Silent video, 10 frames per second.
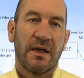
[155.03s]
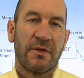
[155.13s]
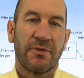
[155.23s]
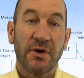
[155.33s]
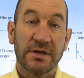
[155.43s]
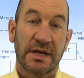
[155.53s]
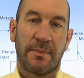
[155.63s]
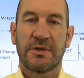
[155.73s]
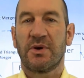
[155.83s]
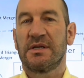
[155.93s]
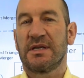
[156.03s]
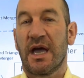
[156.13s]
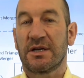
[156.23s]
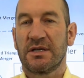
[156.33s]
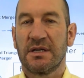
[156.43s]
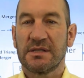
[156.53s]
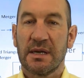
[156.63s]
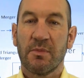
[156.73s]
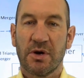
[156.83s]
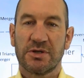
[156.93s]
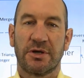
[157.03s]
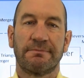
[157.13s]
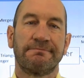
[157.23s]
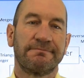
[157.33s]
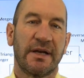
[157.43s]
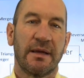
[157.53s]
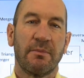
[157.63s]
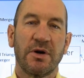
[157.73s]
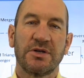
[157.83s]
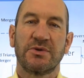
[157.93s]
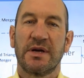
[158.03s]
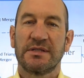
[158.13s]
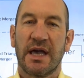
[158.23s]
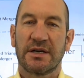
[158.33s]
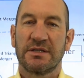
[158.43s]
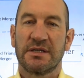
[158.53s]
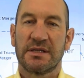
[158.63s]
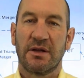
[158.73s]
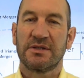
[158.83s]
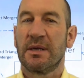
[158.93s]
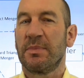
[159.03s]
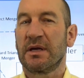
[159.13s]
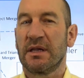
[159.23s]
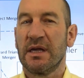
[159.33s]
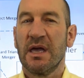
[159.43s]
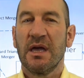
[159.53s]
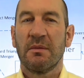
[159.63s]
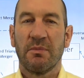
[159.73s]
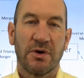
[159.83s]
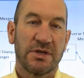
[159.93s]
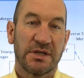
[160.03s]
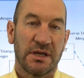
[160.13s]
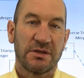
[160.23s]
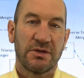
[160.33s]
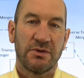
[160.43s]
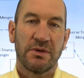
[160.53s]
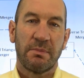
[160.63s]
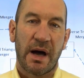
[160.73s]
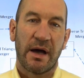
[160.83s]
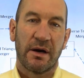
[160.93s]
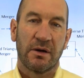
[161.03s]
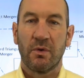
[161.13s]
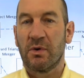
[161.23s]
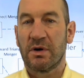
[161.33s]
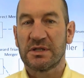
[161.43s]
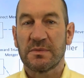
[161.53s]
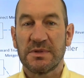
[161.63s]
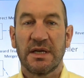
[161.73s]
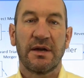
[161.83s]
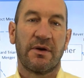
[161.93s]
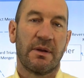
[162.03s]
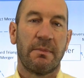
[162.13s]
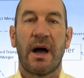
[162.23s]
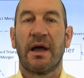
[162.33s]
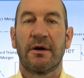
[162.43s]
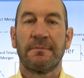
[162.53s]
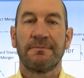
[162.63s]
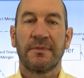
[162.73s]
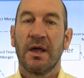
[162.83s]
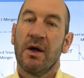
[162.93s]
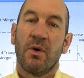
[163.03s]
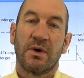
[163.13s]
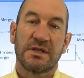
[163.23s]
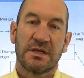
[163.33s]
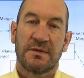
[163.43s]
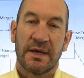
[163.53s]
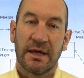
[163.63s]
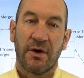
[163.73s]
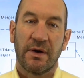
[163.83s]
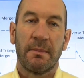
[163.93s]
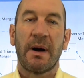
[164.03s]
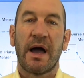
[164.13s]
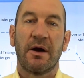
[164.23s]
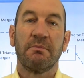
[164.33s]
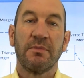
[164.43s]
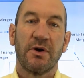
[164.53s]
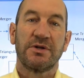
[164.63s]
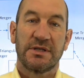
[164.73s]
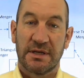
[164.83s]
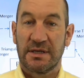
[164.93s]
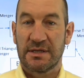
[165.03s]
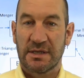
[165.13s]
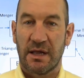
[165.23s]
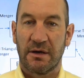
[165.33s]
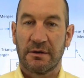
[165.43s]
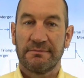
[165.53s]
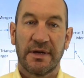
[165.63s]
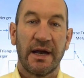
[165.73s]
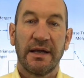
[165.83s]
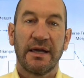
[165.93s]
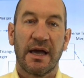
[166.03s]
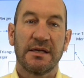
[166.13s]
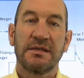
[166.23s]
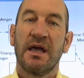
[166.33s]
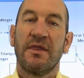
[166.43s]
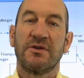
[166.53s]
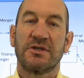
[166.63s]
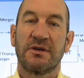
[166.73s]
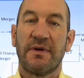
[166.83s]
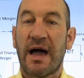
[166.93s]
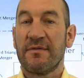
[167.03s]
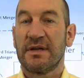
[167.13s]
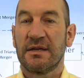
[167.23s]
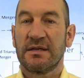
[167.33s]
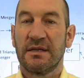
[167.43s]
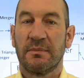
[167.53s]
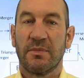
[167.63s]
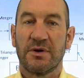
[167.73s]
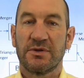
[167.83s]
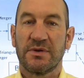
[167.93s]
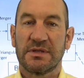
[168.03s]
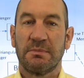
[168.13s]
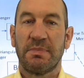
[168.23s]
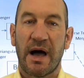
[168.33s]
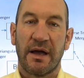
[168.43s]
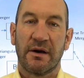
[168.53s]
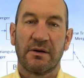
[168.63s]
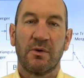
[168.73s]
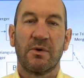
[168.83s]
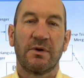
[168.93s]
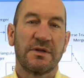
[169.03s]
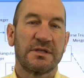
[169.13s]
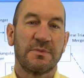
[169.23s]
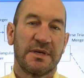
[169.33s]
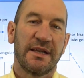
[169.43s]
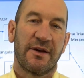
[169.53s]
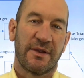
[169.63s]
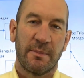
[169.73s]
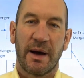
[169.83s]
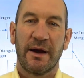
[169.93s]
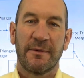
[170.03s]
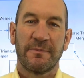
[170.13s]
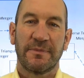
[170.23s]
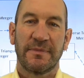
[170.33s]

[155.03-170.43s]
The third type of transaction is a merger. In a merger transaction, the seller typically merges into the buyer or a subsidiary of the buyer, or a subsidiary of the buyer merges into the seller. In any case, the surviving entity of the merger is the buyer or the subsidiary of the buyer.